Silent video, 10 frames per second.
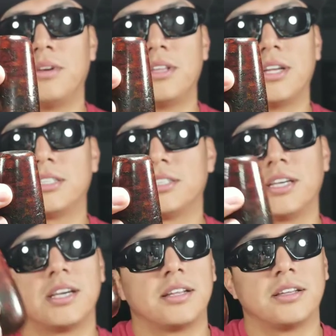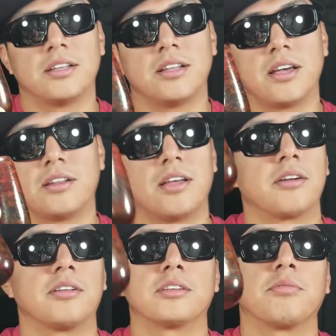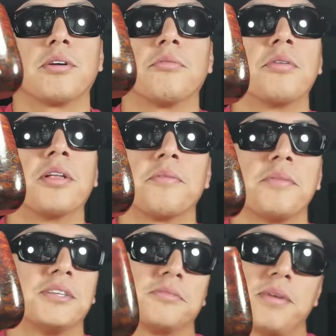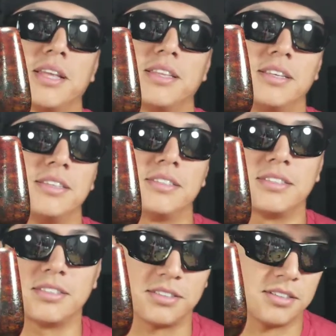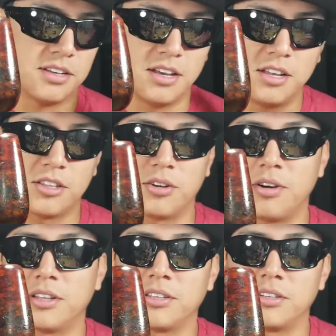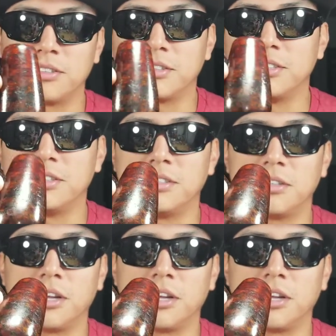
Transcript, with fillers: And that's, again, that's why I don't really just make these to throw out there and see.